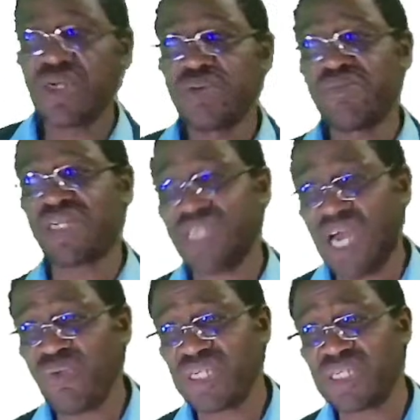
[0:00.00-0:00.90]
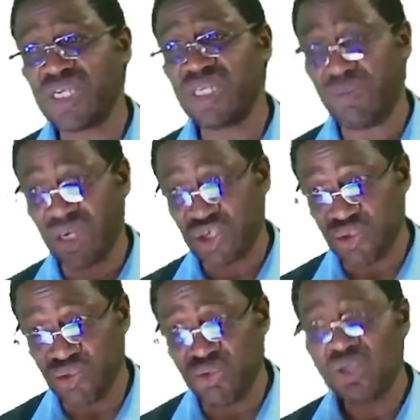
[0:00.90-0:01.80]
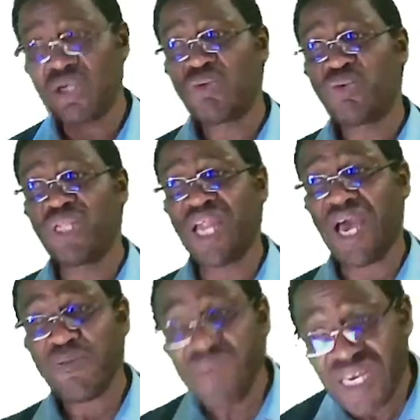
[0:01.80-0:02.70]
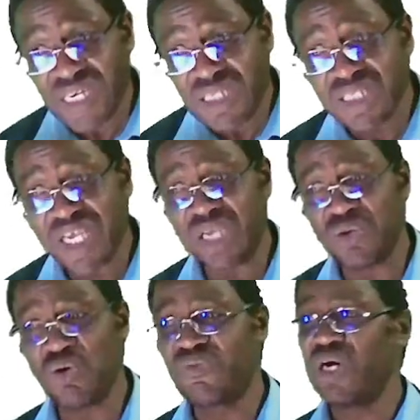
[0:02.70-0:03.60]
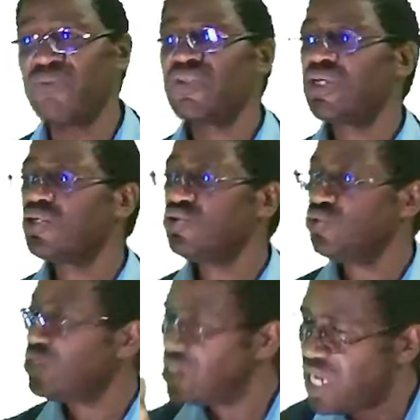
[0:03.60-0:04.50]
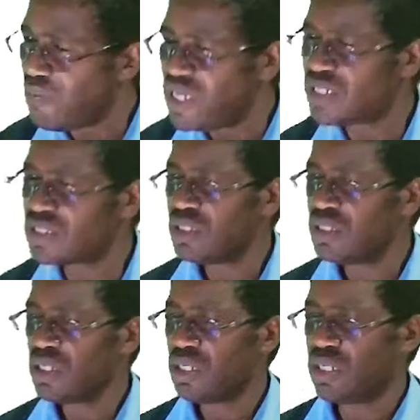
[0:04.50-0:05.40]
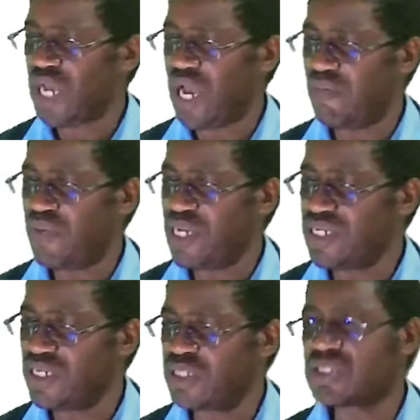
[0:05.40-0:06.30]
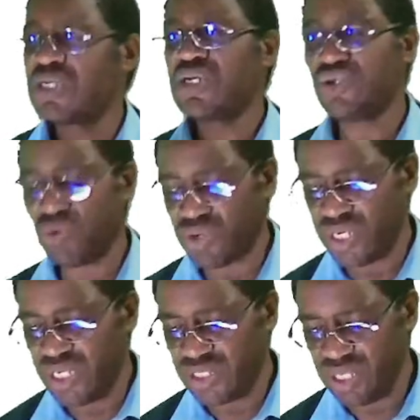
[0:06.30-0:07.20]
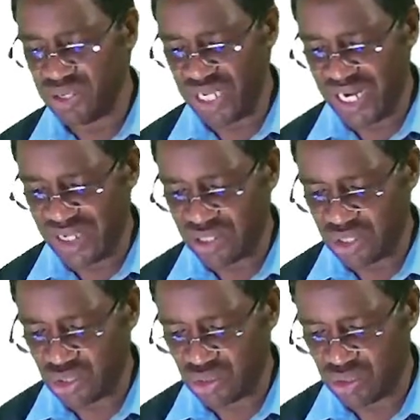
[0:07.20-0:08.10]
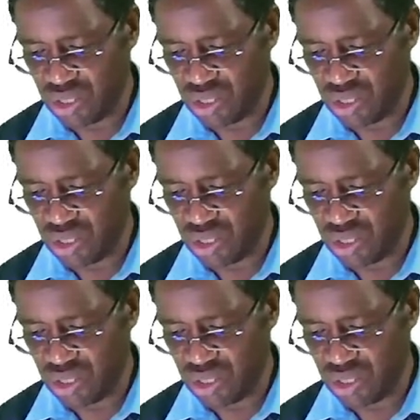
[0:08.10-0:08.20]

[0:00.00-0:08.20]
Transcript: But now we are saying number two, with the liabilities taken over, you debit liabilities, you credit realization.